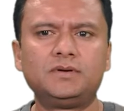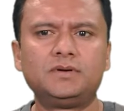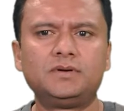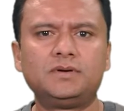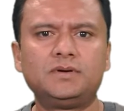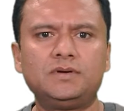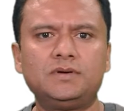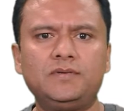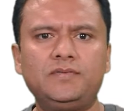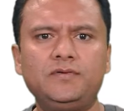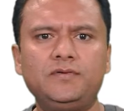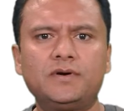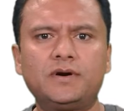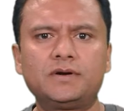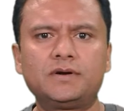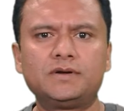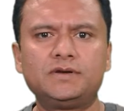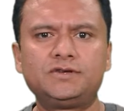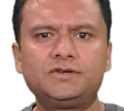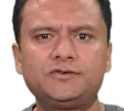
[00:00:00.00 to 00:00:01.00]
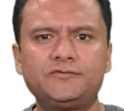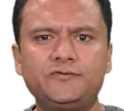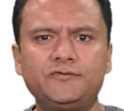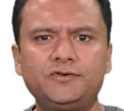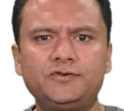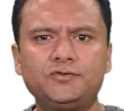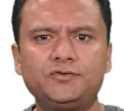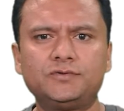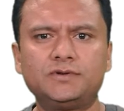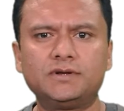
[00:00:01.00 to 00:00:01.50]
If you are a history
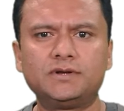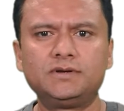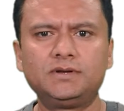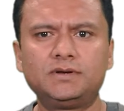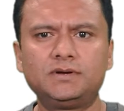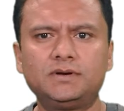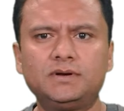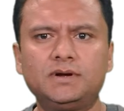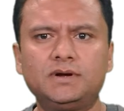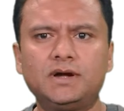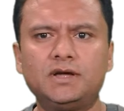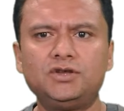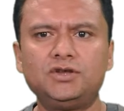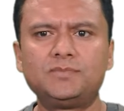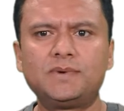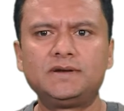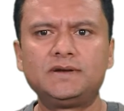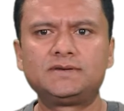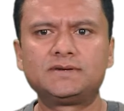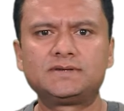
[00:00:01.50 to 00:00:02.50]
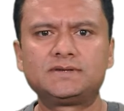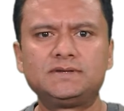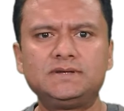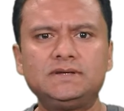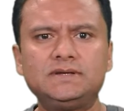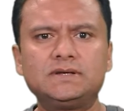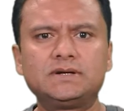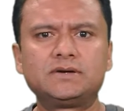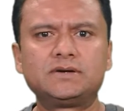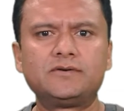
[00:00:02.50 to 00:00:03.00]
student and you might just
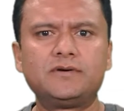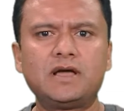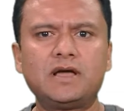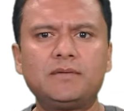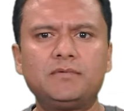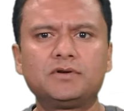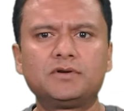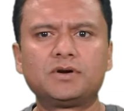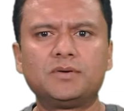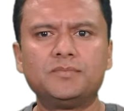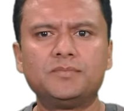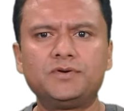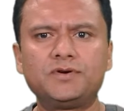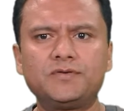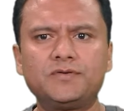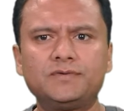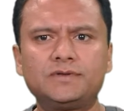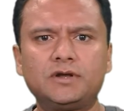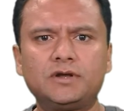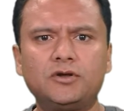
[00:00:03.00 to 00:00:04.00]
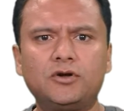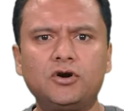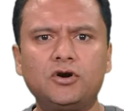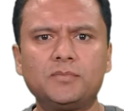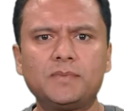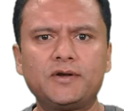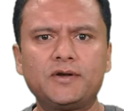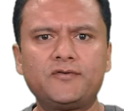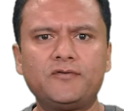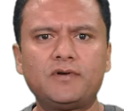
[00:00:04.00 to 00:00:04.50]
need a reliable computer with a long
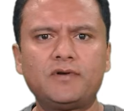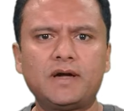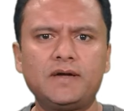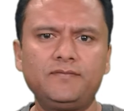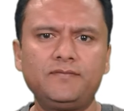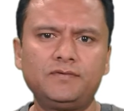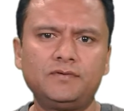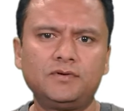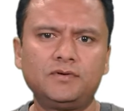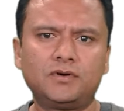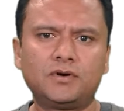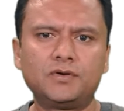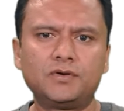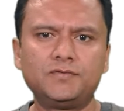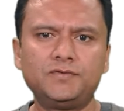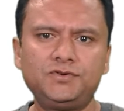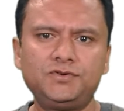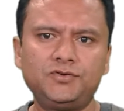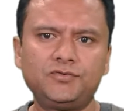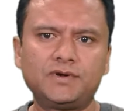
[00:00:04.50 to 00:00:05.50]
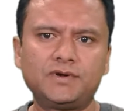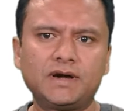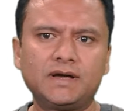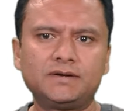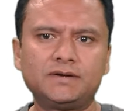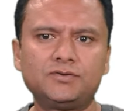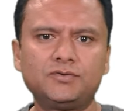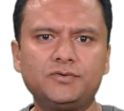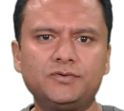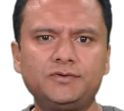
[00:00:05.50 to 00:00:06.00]
battery life on which you
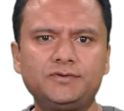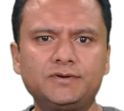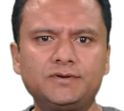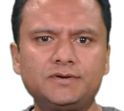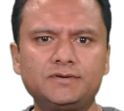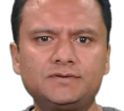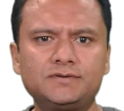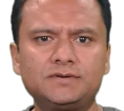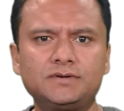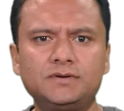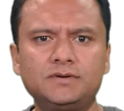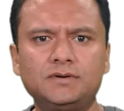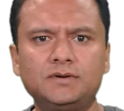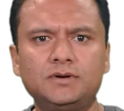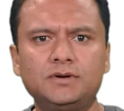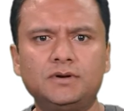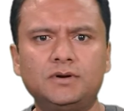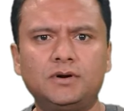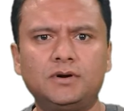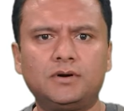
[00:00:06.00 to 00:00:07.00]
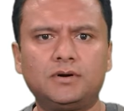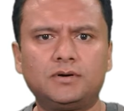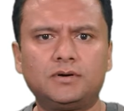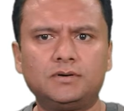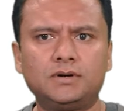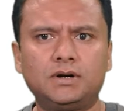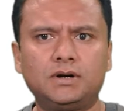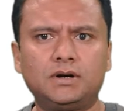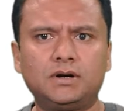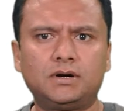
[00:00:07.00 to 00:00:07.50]
can do research
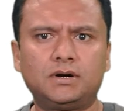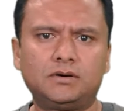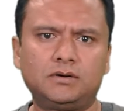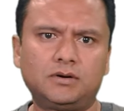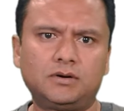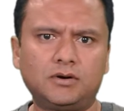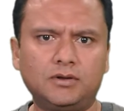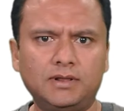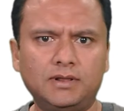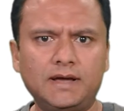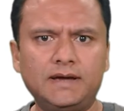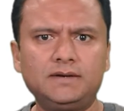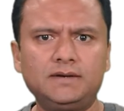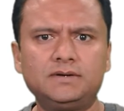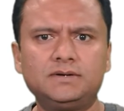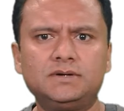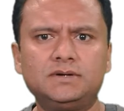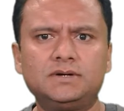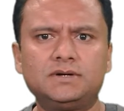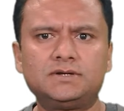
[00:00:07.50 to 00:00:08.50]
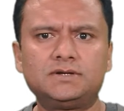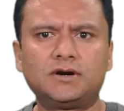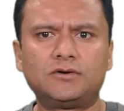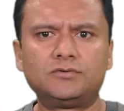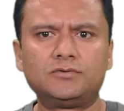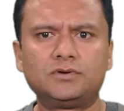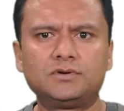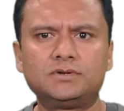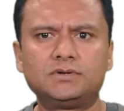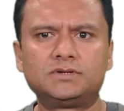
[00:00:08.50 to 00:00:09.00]
online,
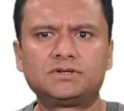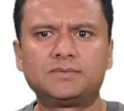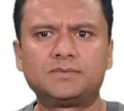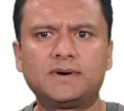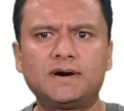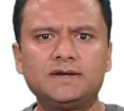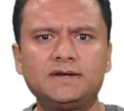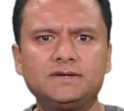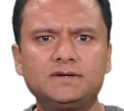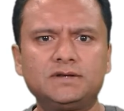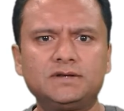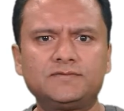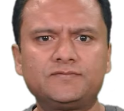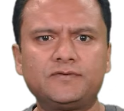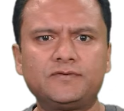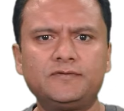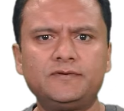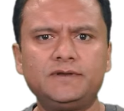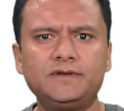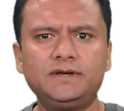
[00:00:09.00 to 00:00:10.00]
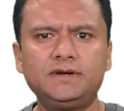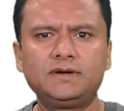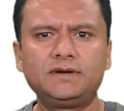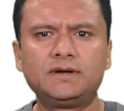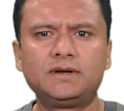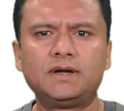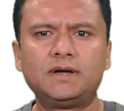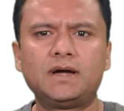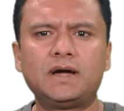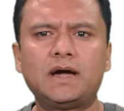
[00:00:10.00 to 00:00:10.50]
download some articles for reading
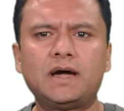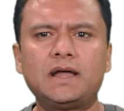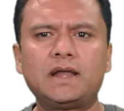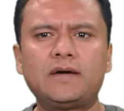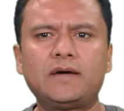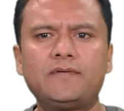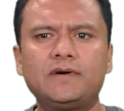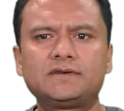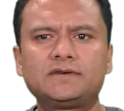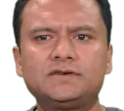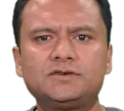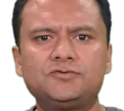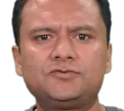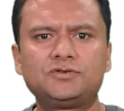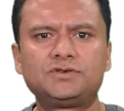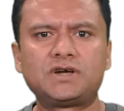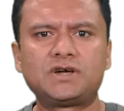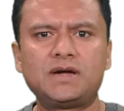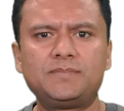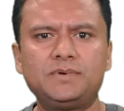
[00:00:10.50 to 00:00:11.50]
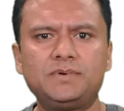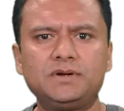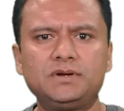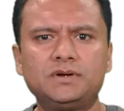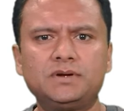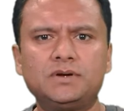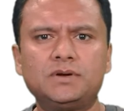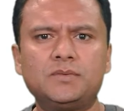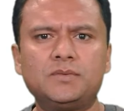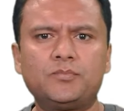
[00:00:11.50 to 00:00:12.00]
and have access to
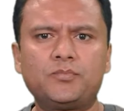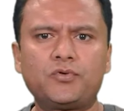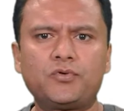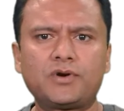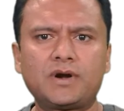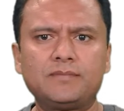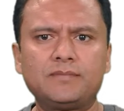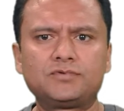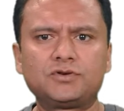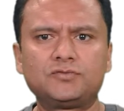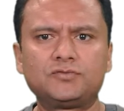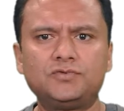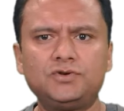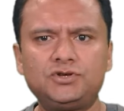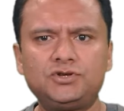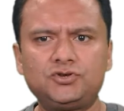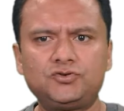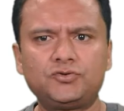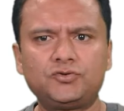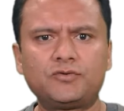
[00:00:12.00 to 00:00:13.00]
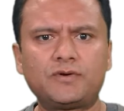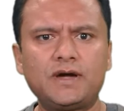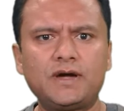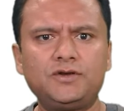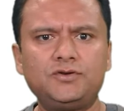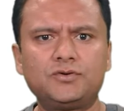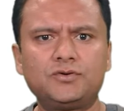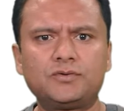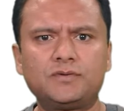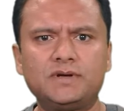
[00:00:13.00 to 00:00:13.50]
typing programs on which to
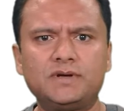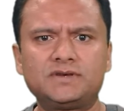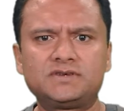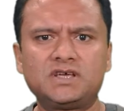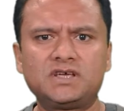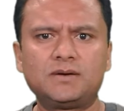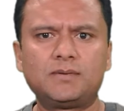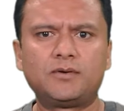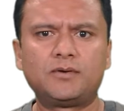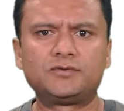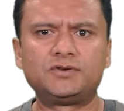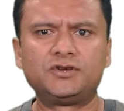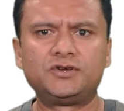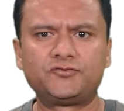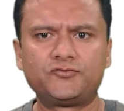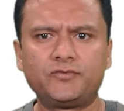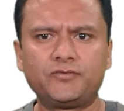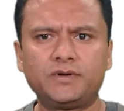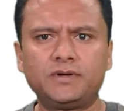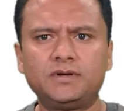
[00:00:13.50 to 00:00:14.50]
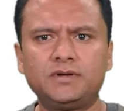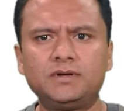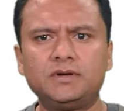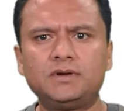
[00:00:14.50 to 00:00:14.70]
write your essay about history.